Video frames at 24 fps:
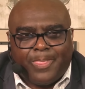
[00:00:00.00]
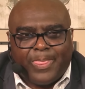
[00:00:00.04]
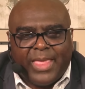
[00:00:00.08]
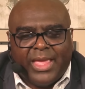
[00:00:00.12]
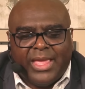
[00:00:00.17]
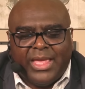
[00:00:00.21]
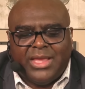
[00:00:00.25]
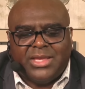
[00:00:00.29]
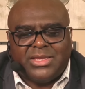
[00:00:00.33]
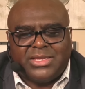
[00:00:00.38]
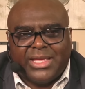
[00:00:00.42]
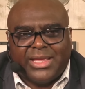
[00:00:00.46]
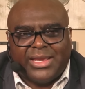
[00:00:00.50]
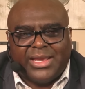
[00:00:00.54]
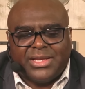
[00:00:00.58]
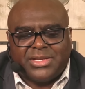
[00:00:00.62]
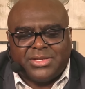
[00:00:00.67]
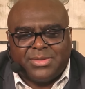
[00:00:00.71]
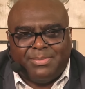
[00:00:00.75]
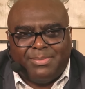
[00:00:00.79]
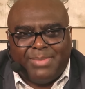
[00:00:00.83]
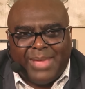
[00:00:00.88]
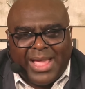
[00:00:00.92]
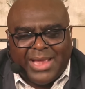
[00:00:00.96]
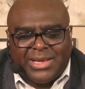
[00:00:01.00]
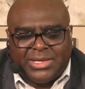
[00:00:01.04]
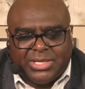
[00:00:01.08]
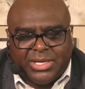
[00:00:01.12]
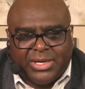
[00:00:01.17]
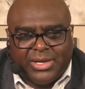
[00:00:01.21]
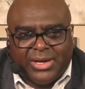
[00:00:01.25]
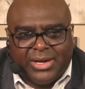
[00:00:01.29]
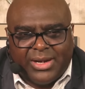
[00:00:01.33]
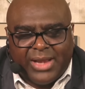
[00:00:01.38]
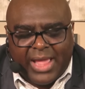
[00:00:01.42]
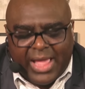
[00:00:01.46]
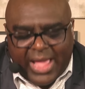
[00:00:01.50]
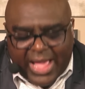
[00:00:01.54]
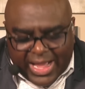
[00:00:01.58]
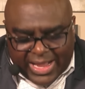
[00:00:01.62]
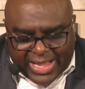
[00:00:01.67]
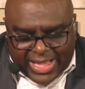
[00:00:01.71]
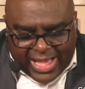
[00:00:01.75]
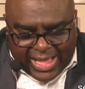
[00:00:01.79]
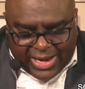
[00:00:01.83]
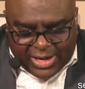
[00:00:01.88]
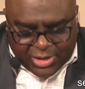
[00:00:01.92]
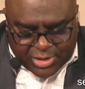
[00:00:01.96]
He said, it's my turn. I
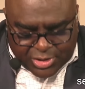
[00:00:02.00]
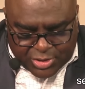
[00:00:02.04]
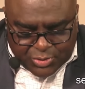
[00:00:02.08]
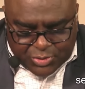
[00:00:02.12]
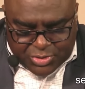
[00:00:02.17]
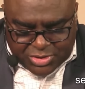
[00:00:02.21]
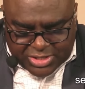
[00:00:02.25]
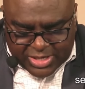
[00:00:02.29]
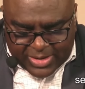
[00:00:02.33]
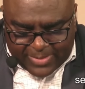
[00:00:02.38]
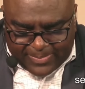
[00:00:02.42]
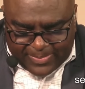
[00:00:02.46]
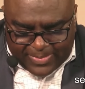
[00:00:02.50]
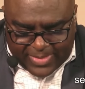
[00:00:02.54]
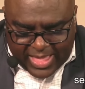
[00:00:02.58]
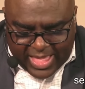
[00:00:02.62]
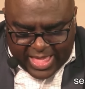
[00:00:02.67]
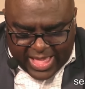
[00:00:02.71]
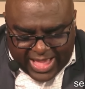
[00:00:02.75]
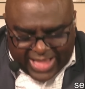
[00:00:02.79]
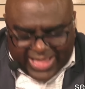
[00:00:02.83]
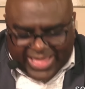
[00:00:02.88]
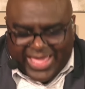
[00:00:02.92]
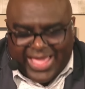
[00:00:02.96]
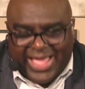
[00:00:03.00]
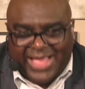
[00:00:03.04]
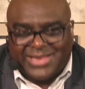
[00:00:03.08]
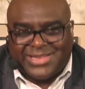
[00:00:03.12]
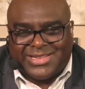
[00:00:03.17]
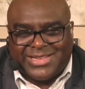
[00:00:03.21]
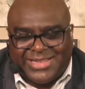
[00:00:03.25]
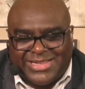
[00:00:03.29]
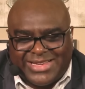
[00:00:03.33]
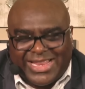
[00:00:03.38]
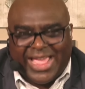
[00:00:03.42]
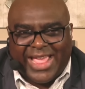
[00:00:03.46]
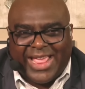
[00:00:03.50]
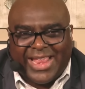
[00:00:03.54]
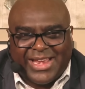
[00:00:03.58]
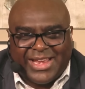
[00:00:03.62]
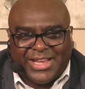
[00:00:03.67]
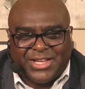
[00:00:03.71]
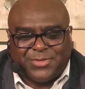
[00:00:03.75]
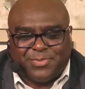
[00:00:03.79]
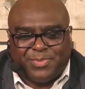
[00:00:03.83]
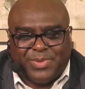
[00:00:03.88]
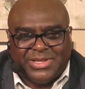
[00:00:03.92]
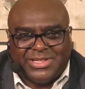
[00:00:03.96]
got to do something. I can't stay in
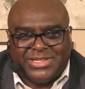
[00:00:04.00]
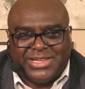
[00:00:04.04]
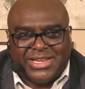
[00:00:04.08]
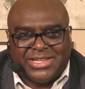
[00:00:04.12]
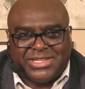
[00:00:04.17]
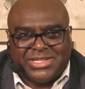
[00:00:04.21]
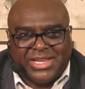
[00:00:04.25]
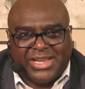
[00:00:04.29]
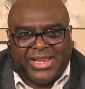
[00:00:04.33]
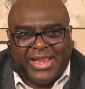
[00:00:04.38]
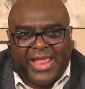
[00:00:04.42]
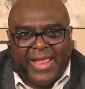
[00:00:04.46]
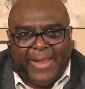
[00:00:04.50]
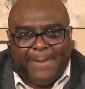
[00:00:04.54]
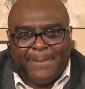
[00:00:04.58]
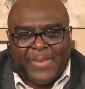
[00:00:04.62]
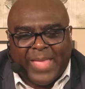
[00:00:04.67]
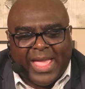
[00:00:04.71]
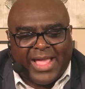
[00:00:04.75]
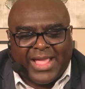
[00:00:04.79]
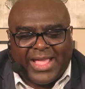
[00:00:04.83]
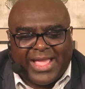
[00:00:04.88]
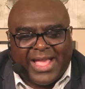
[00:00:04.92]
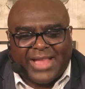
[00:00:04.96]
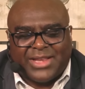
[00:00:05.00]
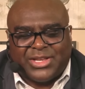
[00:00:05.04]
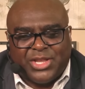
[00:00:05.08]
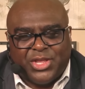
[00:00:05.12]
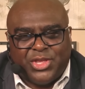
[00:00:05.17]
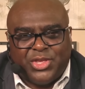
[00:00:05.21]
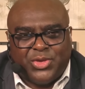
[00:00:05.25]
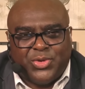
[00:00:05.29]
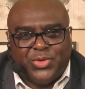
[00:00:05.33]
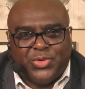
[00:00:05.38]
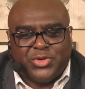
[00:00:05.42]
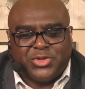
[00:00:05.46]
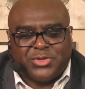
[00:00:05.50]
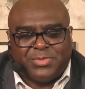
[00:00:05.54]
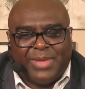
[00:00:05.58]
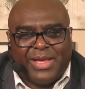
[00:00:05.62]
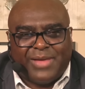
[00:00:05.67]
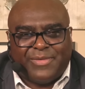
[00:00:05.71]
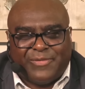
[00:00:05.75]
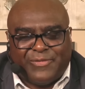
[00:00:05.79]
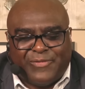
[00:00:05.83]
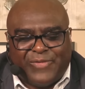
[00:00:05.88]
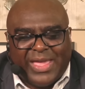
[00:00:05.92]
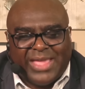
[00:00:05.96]
this position. I got to use
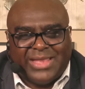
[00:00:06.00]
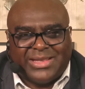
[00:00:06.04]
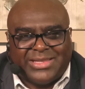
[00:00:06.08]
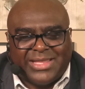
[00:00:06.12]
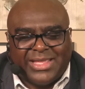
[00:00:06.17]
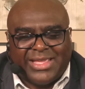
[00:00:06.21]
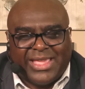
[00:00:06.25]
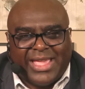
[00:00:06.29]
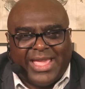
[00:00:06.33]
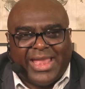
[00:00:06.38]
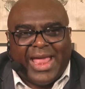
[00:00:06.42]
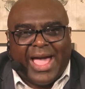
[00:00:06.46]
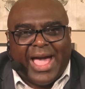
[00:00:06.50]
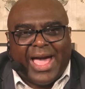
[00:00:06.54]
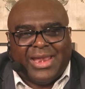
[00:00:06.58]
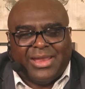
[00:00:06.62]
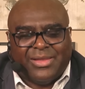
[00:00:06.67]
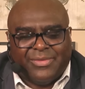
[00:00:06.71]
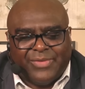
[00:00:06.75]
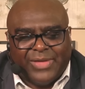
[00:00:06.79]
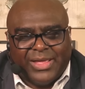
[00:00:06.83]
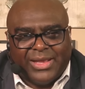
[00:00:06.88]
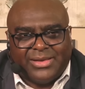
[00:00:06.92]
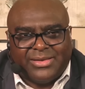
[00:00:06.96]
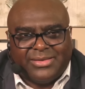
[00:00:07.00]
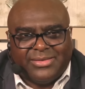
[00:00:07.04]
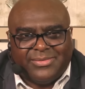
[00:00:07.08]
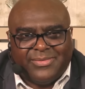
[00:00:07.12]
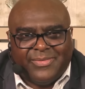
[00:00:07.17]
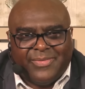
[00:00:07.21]
my faith to get out of it.